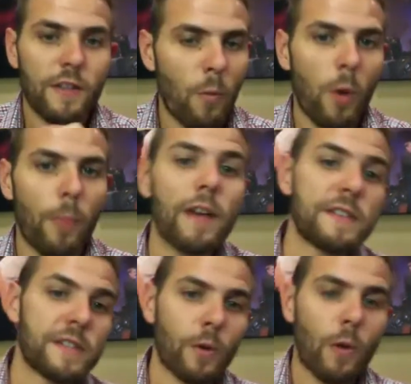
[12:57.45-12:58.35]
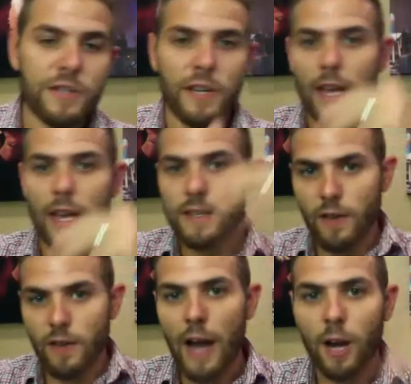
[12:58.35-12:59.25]
the more pluses the question
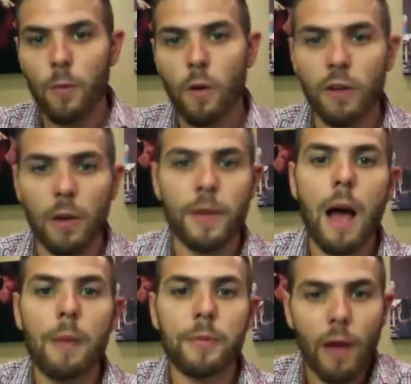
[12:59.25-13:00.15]
gets, the higher it moves up top,